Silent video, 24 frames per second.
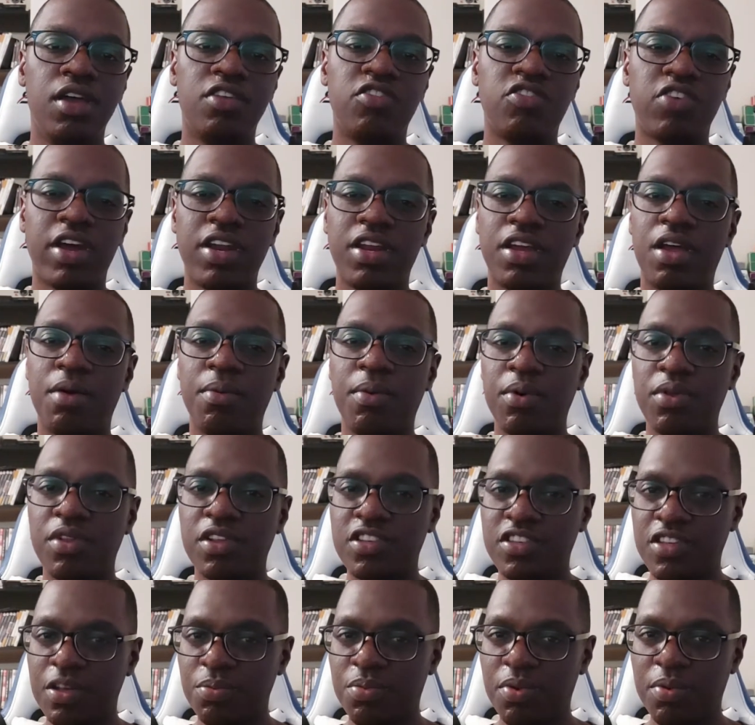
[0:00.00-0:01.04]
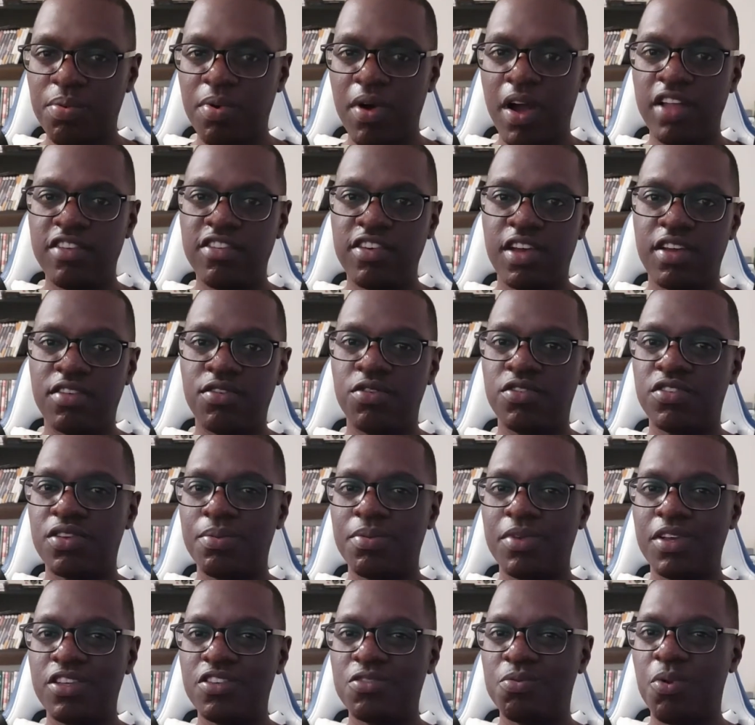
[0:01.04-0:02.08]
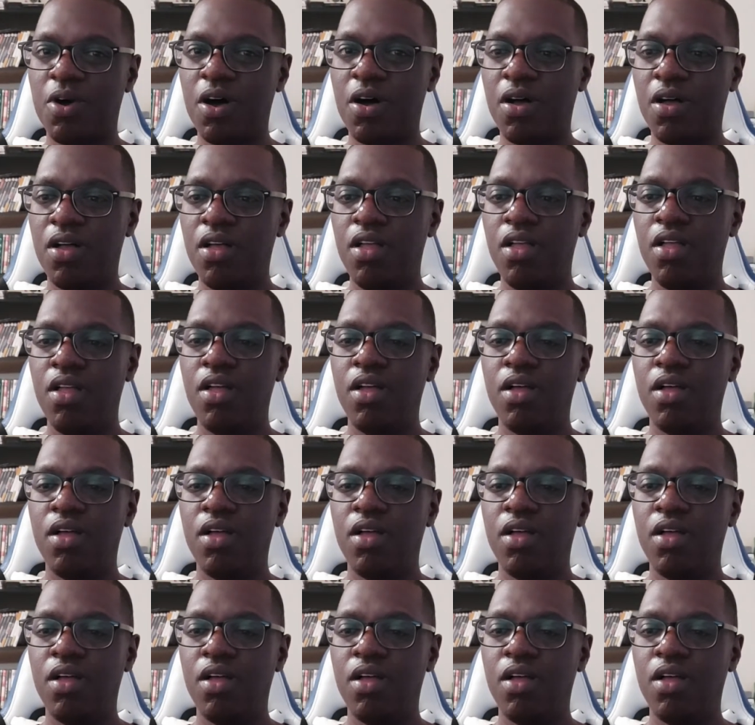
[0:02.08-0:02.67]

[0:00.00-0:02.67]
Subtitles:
Try to come up with a simple project or something small.